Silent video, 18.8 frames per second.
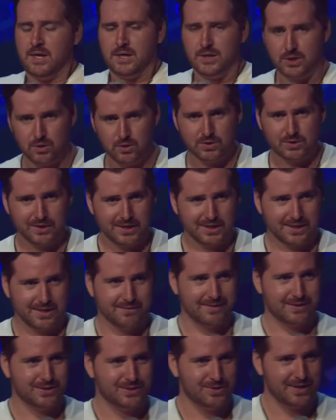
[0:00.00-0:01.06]
usually in
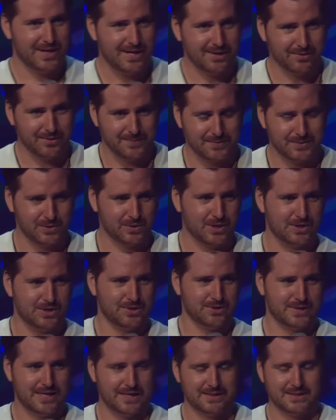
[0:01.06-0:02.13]
conventional algorithms, the larger
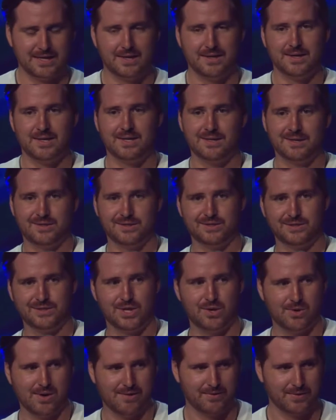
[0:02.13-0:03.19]
your data set, the
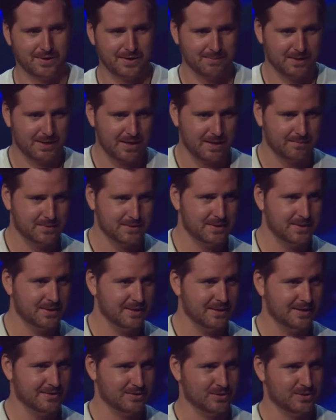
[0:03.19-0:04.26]
slower everything becomes.
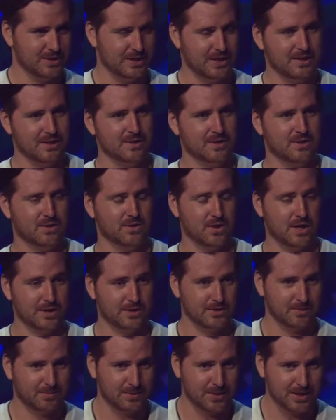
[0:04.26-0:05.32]
As you see, the
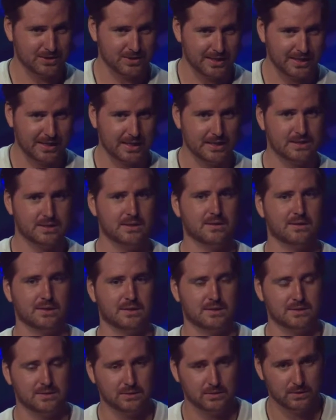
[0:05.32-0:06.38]
larger the blockchain gets, the
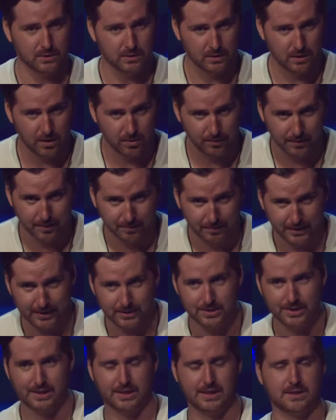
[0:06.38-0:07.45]
slower the
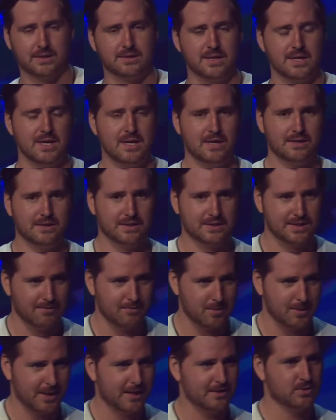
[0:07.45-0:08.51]
blockchain gets. And since
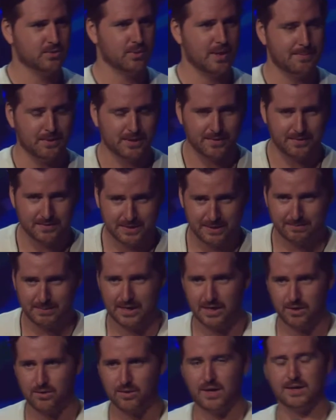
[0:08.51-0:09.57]
everybody has to replicate the same
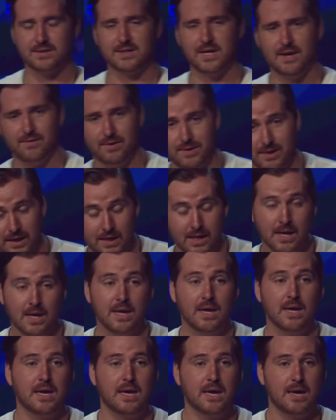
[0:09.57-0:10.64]
data across everything,
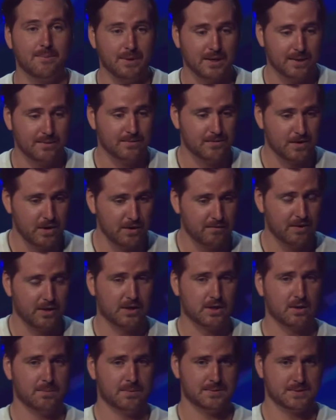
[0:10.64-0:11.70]
it becomes very, very
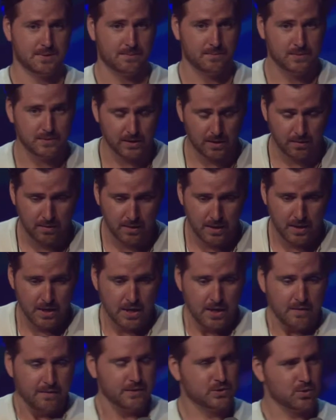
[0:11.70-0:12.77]
cumbersome. So
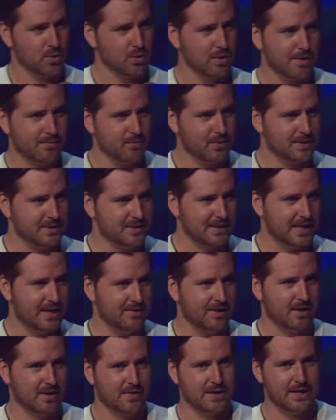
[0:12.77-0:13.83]
this order of 1
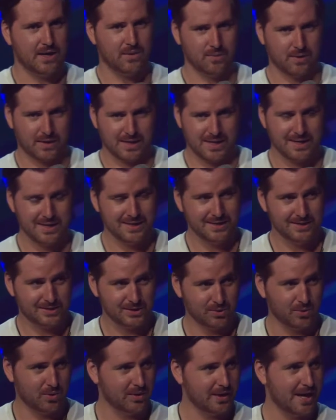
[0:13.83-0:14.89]
scaling on the network is
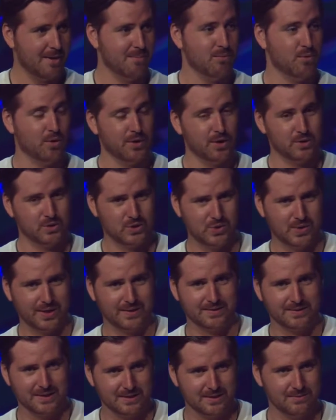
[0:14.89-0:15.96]
going to allow more nodes joining
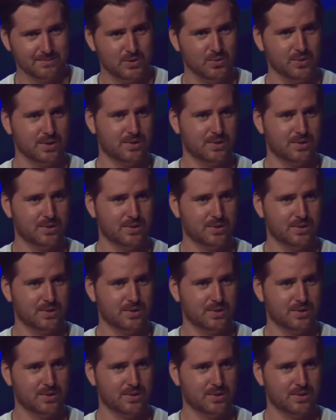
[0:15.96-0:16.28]
the system to